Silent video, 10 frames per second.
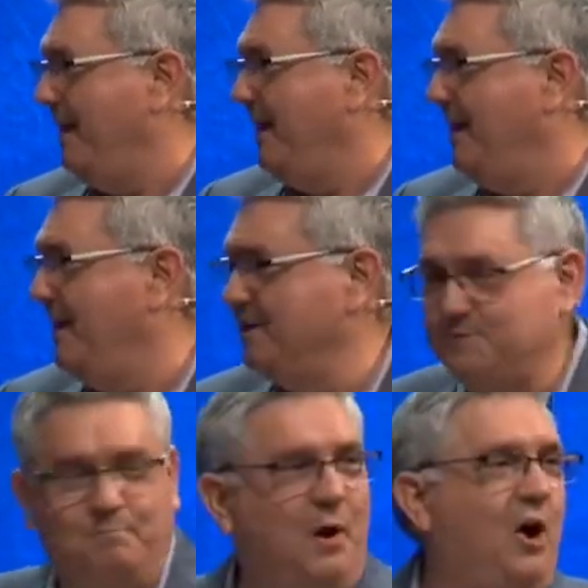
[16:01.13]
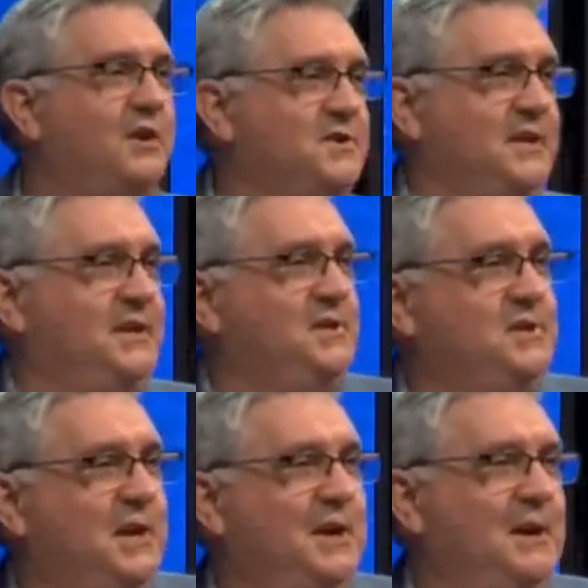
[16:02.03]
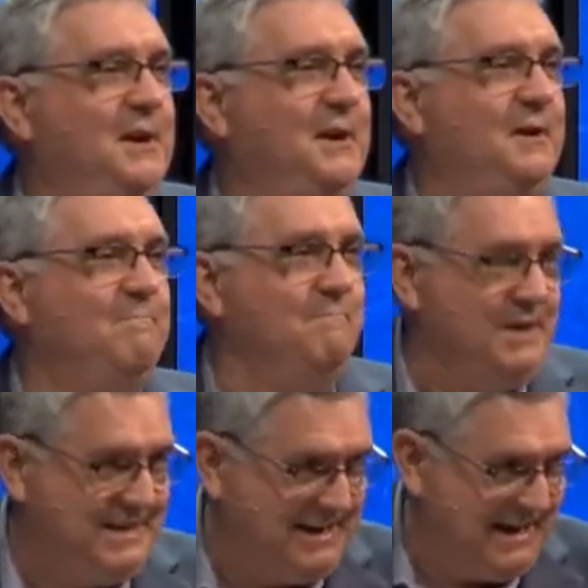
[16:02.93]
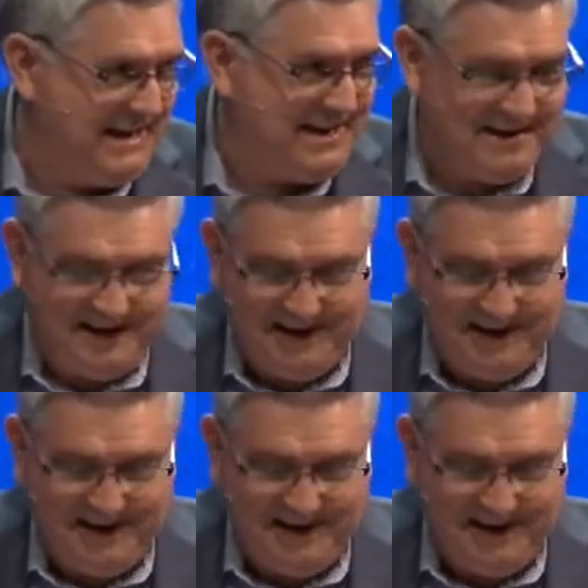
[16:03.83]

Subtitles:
his boss's money,